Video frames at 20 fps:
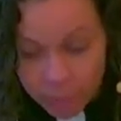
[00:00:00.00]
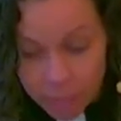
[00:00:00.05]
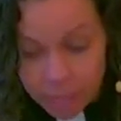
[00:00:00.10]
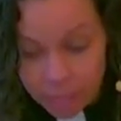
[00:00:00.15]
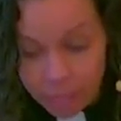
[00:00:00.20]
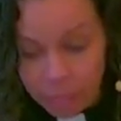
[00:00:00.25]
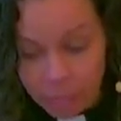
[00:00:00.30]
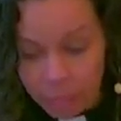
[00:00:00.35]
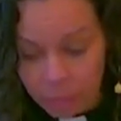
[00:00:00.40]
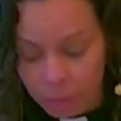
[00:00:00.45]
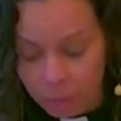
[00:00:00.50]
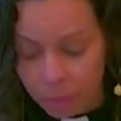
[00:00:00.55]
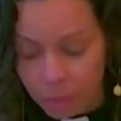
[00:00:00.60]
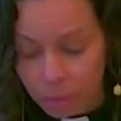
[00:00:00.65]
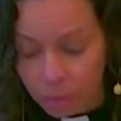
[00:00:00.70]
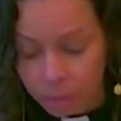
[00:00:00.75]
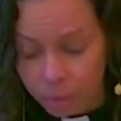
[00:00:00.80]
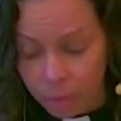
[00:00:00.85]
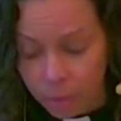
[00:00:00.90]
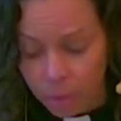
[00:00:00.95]
We're going to need
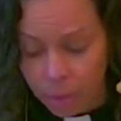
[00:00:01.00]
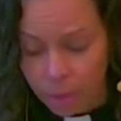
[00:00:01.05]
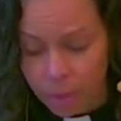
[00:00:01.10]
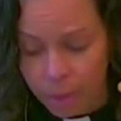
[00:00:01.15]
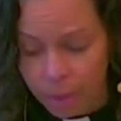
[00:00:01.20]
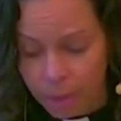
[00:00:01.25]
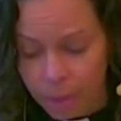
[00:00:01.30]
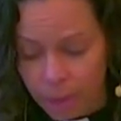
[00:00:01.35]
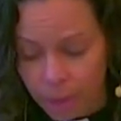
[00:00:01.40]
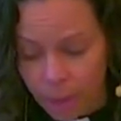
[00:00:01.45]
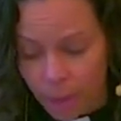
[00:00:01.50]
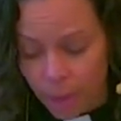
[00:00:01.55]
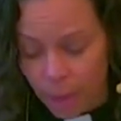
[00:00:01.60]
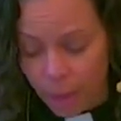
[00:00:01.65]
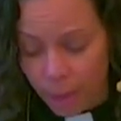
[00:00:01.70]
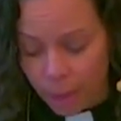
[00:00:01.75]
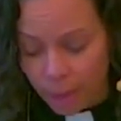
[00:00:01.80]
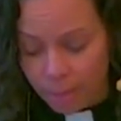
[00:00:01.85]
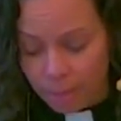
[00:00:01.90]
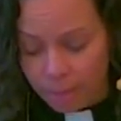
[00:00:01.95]
to start over.
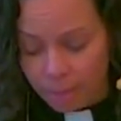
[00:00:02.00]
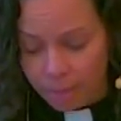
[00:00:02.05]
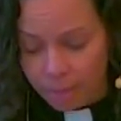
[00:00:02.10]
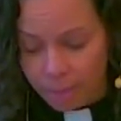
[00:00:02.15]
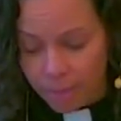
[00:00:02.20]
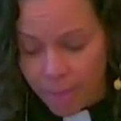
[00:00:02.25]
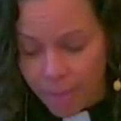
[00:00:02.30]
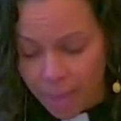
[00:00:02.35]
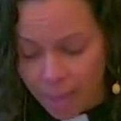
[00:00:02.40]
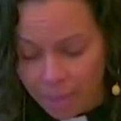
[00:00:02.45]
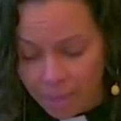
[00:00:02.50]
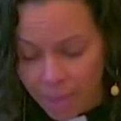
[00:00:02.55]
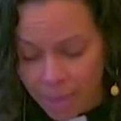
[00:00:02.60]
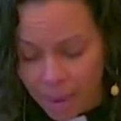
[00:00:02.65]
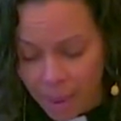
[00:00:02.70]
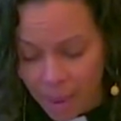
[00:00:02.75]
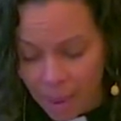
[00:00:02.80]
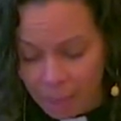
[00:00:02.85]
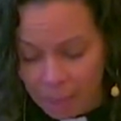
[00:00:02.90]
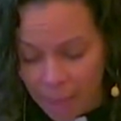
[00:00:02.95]
Um,
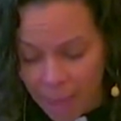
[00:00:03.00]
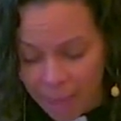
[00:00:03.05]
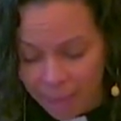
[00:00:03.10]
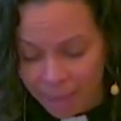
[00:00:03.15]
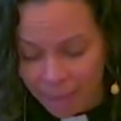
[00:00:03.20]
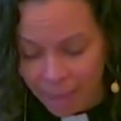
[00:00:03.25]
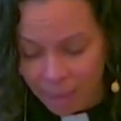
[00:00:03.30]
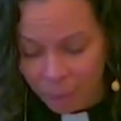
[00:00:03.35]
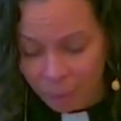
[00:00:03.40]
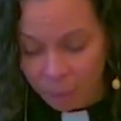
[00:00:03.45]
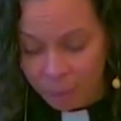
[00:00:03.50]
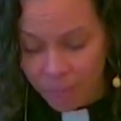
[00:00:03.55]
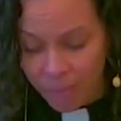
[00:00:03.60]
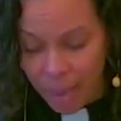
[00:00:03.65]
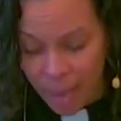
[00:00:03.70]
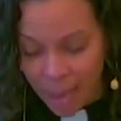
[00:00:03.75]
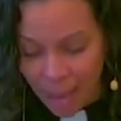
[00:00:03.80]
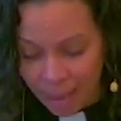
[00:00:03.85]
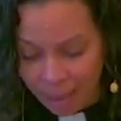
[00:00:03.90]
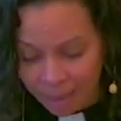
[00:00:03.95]
and then
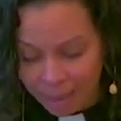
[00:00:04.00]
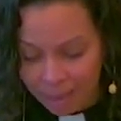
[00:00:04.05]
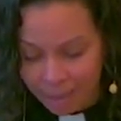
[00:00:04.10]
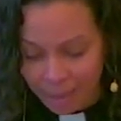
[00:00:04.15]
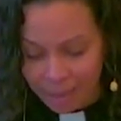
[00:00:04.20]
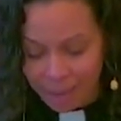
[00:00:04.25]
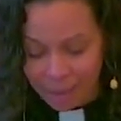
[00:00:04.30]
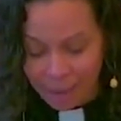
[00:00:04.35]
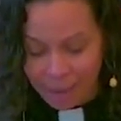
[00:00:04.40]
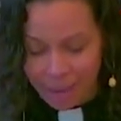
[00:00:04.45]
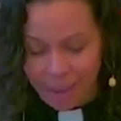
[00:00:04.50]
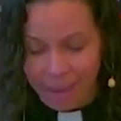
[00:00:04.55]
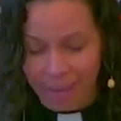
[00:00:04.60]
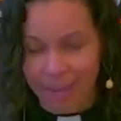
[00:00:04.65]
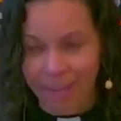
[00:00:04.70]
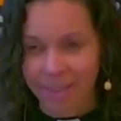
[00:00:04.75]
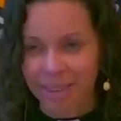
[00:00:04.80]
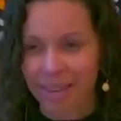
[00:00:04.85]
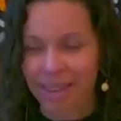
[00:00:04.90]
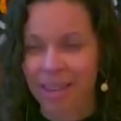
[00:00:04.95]
Habakkuk reacts, and,
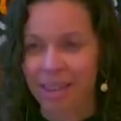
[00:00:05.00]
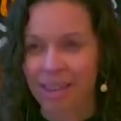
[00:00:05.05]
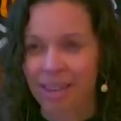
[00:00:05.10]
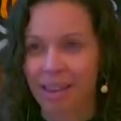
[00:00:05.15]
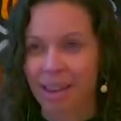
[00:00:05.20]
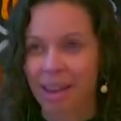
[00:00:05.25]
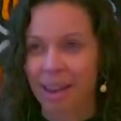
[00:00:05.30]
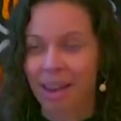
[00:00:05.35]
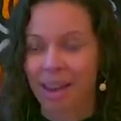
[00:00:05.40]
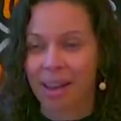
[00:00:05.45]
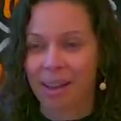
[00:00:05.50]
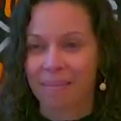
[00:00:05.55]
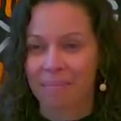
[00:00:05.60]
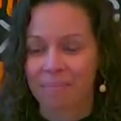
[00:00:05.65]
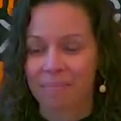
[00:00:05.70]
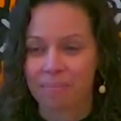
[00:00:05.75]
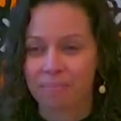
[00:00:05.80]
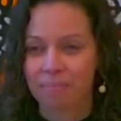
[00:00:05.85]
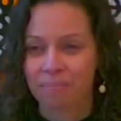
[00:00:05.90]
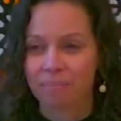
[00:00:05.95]
and
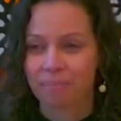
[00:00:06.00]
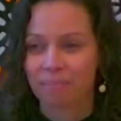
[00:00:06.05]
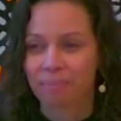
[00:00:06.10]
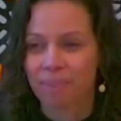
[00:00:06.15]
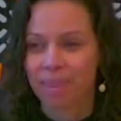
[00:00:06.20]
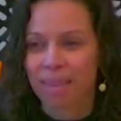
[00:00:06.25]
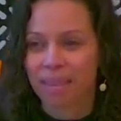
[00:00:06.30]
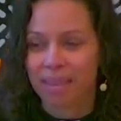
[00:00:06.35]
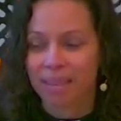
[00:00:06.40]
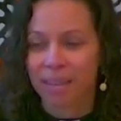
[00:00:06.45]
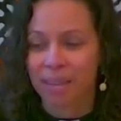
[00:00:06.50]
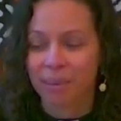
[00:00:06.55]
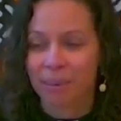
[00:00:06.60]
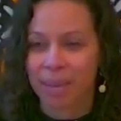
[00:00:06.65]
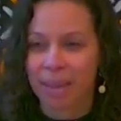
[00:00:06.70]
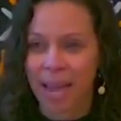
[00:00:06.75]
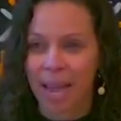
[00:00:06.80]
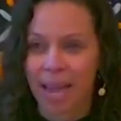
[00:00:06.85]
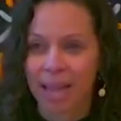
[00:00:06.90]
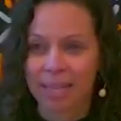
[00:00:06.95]
um,
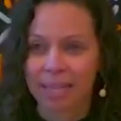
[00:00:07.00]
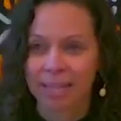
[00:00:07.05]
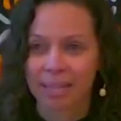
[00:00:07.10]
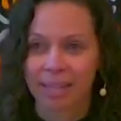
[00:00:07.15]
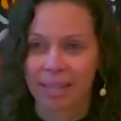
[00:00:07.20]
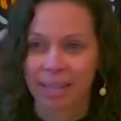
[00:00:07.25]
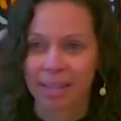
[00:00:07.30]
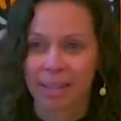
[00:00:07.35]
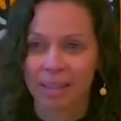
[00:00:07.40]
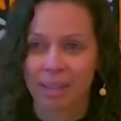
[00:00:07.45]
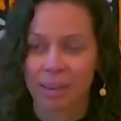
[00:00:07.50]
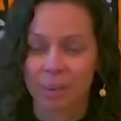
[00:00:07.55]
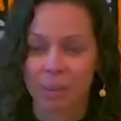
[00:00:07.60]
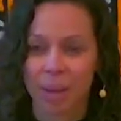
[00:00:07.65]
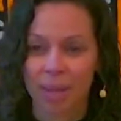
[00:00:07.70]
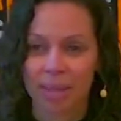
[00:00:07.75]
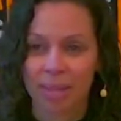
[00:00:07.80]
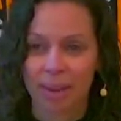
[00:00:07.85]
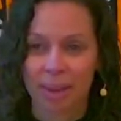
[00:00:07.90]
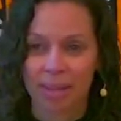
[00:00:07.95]
he reacts
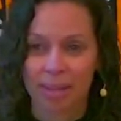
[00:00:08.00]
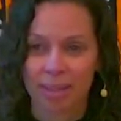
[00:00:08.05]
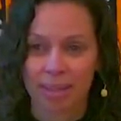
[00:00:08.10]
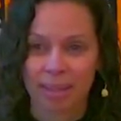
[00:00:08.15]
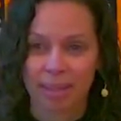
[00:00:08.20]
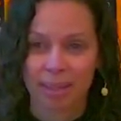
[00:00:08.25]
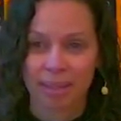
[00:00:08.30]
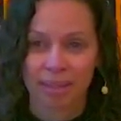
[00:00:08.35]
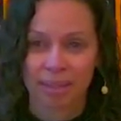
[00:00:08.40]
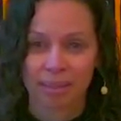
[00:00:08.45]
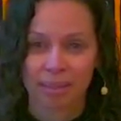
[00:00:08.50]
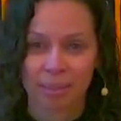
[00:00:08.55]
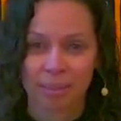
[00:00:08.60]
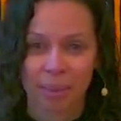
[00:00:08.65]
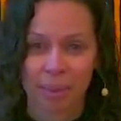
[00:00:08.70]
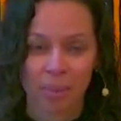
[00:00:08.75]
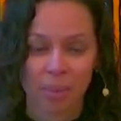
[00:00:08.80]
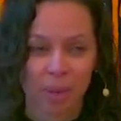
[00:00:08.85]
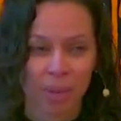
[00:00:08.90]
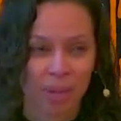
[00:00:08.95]
in a way that I think
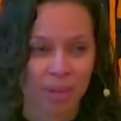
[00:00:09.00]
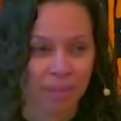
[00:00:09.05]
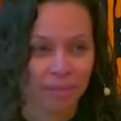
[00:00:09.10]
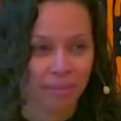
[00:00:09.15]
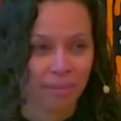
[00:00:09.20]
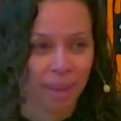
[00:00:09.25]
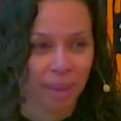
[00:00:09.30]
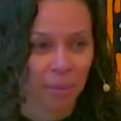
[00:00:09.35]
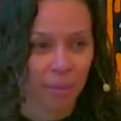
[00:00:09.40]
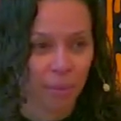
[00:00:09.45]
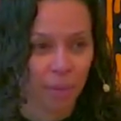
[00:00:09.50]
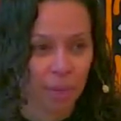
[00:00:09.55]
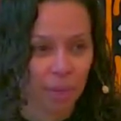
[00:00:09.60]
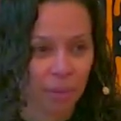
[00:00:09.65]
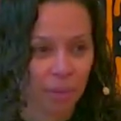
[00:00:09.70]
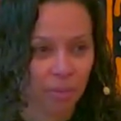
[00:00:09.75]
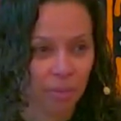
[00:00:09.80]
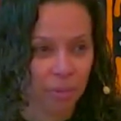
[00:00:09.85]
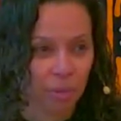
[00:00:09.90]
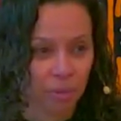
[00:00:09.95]
we would
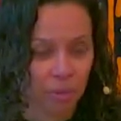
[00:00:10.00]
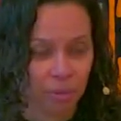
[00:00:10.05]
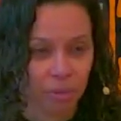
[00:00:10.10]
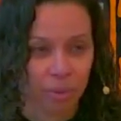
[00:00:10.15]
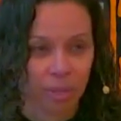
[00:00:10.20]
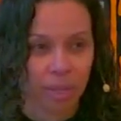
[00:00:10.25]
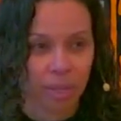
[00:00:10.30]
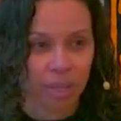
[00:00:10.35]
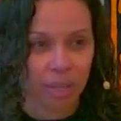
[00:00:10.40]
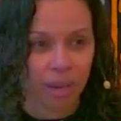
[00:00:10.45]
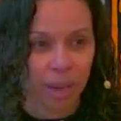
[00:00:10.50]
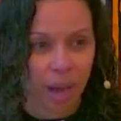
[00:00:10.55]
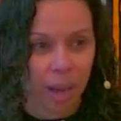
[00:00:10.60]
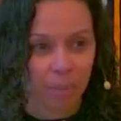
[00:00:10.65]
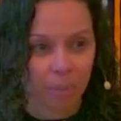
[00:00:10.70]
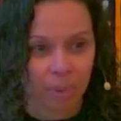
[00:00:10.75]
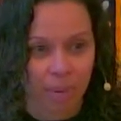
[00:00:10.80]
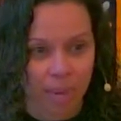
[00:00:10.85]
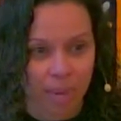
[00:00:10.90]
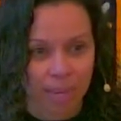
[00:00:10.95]
if we
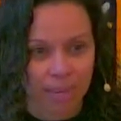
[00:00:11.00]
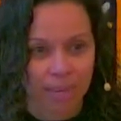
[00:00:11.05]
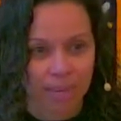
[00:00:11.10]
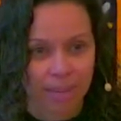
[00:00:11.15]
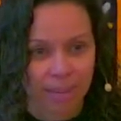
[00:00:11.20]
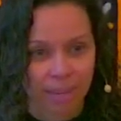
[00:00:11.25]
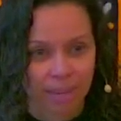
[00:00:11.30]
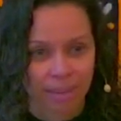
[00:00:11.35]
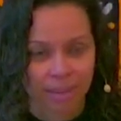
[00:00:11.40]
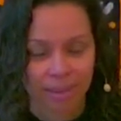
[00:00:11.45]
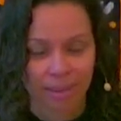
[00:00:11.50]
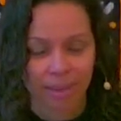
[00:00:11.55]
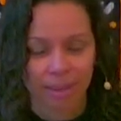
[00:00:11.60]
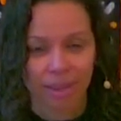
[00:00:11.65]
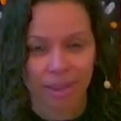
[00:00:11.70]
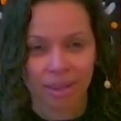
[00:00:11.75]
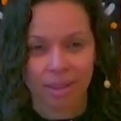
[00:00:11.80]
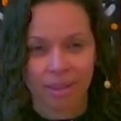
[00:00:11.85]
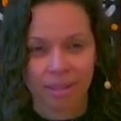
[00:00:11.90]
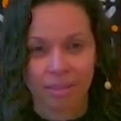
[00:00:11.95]
truly
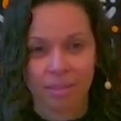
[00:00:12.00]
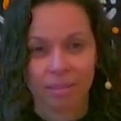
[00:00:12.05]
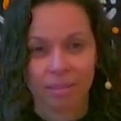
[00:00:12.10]
comprehended